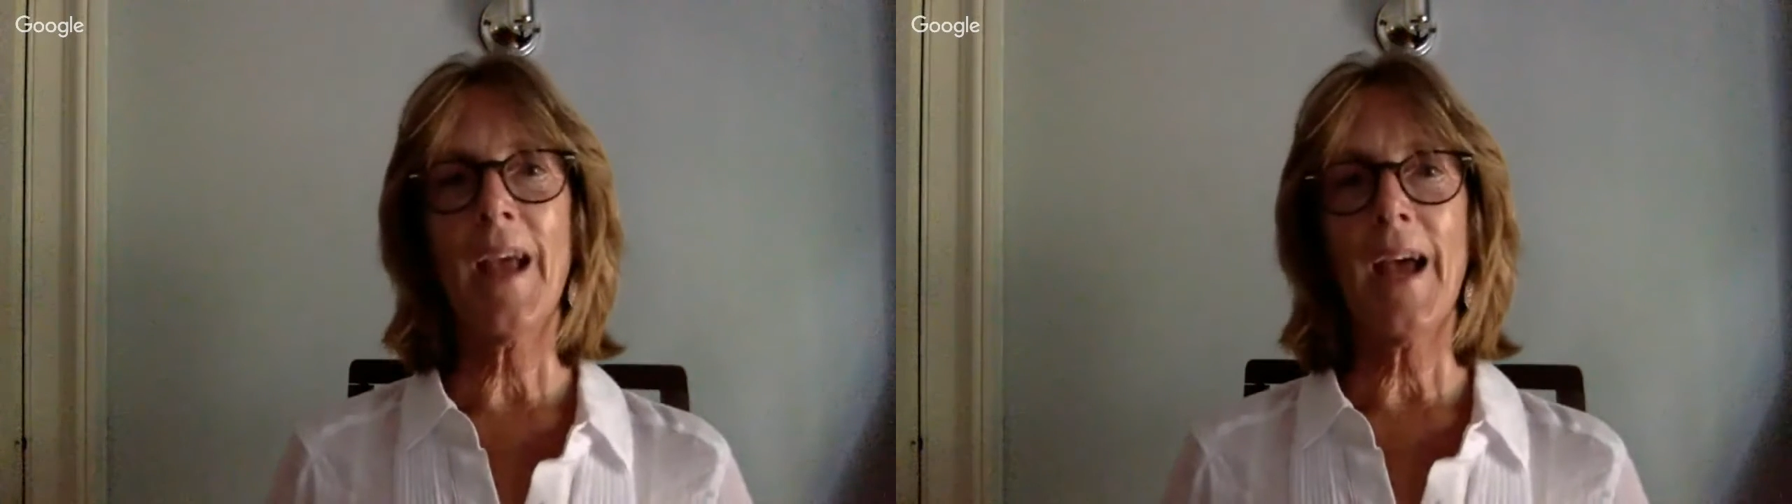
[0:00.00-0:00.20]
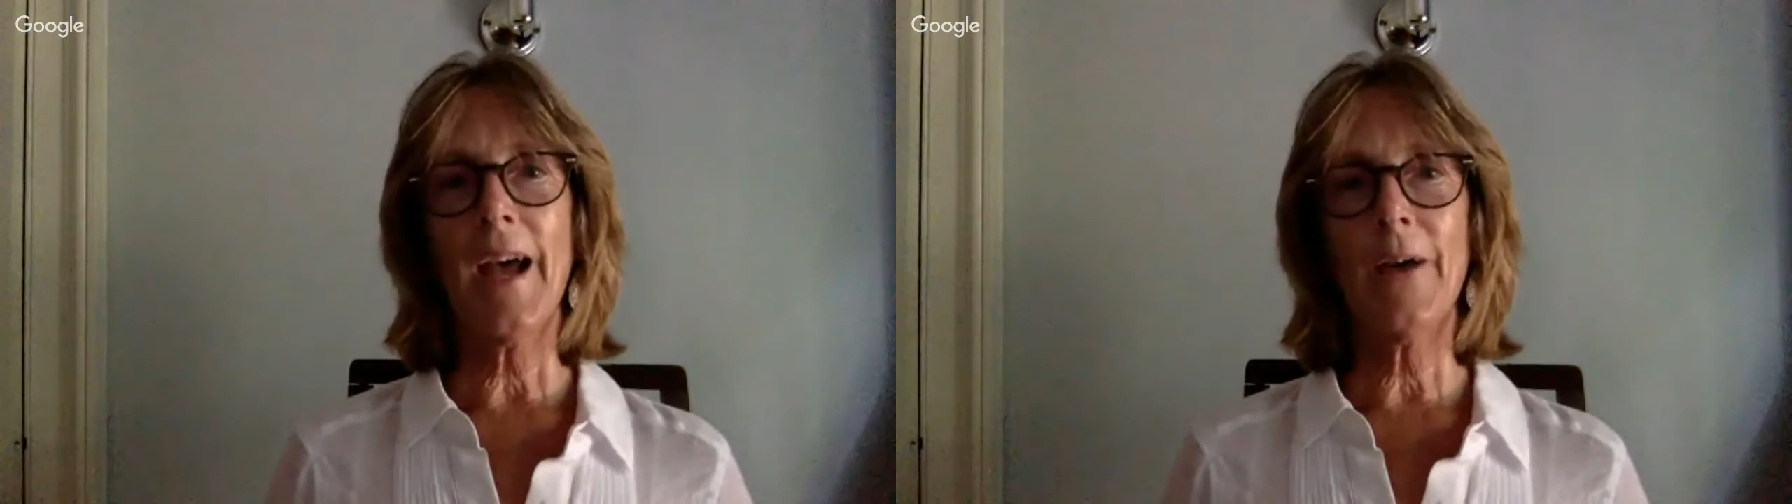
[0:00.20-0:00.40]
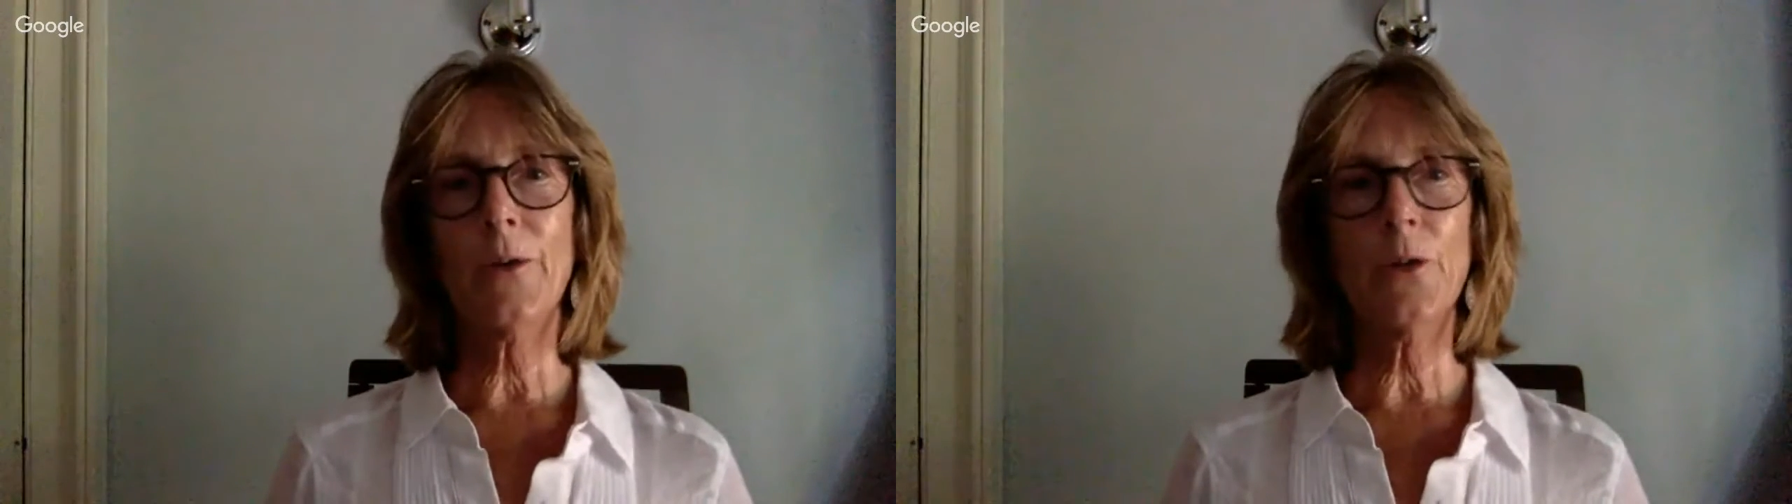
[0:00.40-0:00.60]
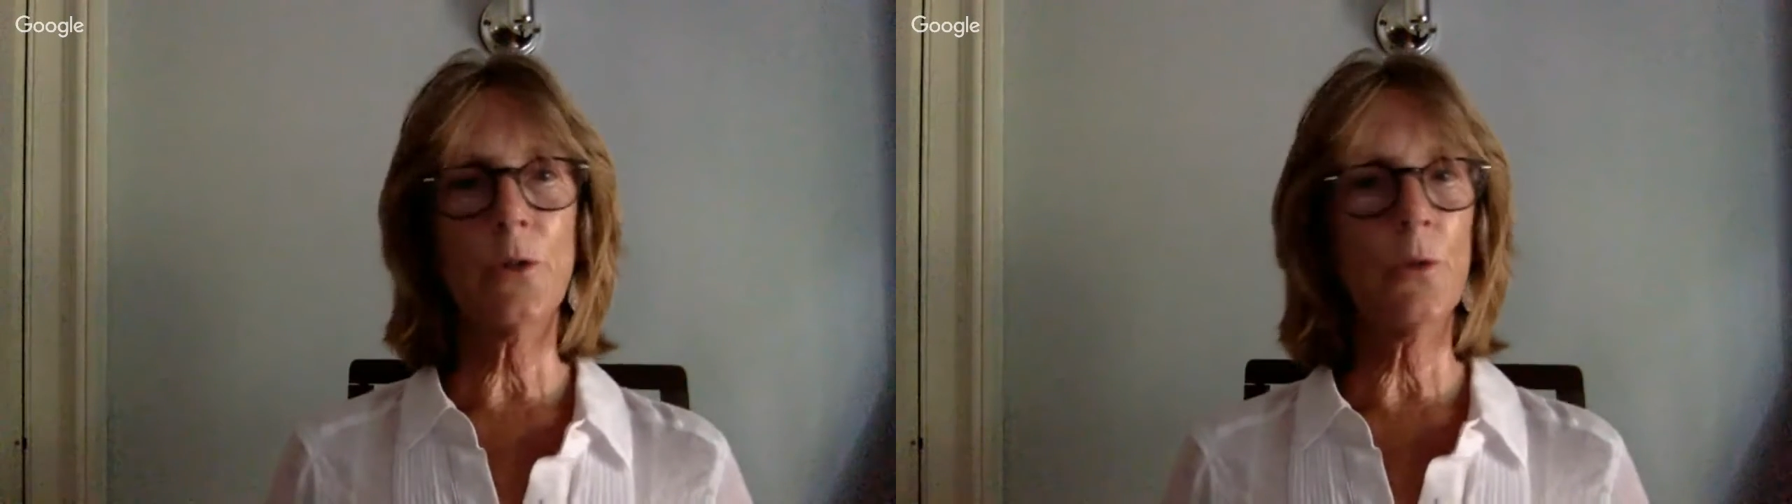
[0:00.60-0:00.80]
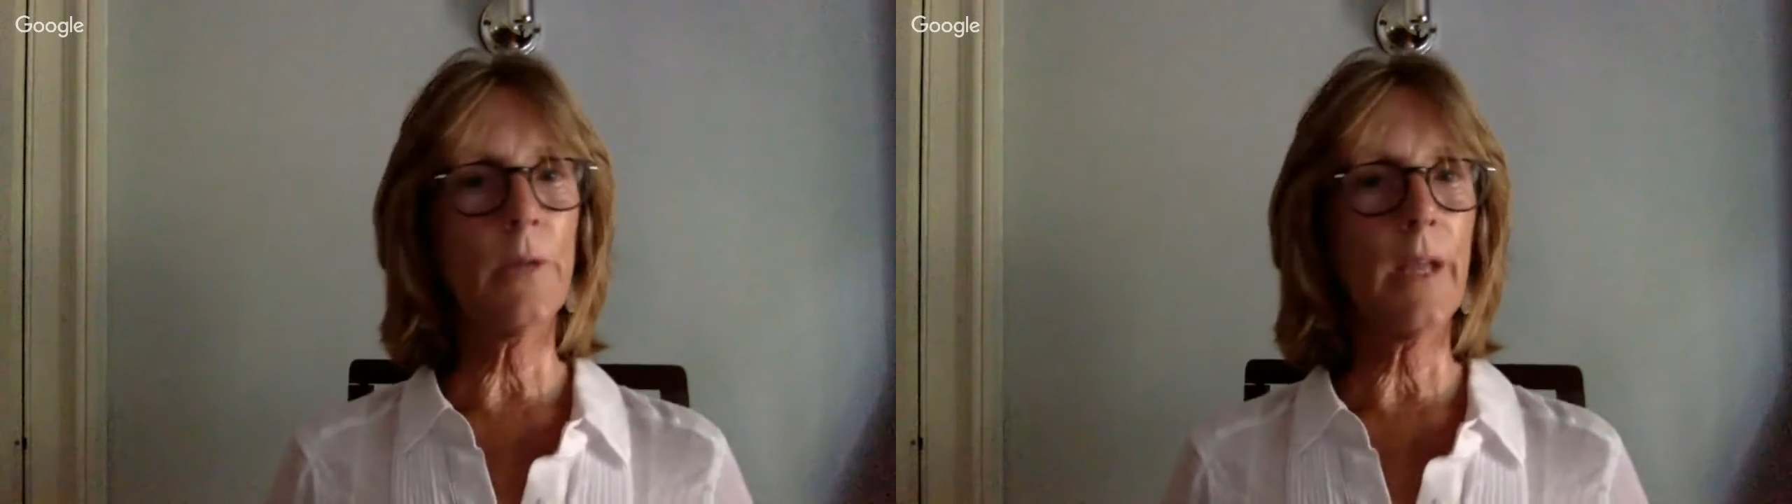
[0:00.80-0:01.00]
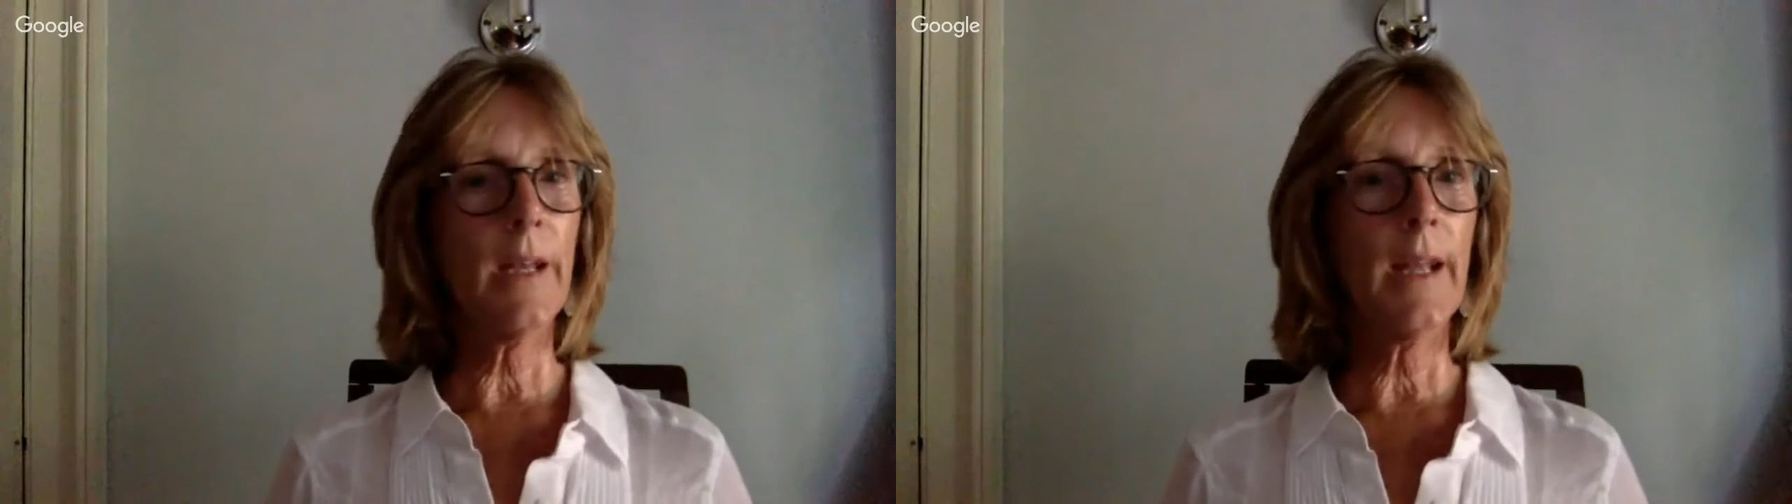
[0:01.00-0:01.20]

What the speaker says: how to get